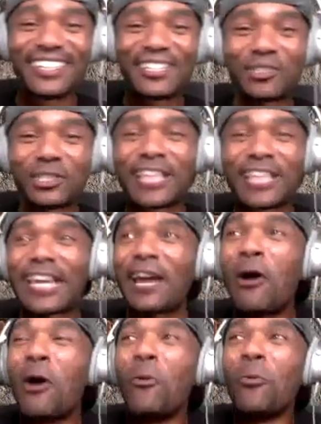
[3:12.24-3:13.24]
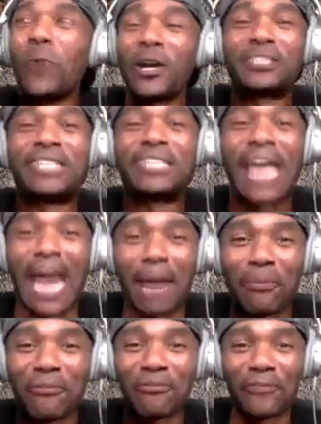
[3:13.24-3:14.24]
it's just like a weird
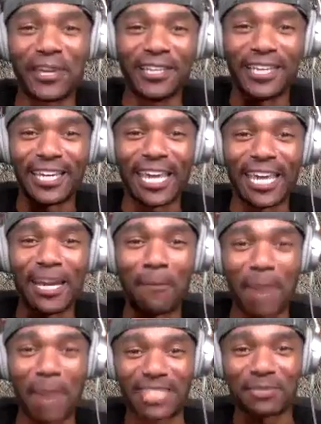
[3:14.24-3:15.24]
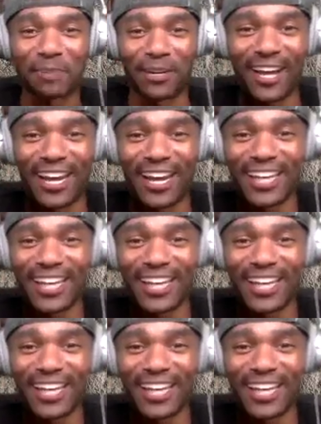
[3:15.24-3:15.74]
damp feeling in a basement, right?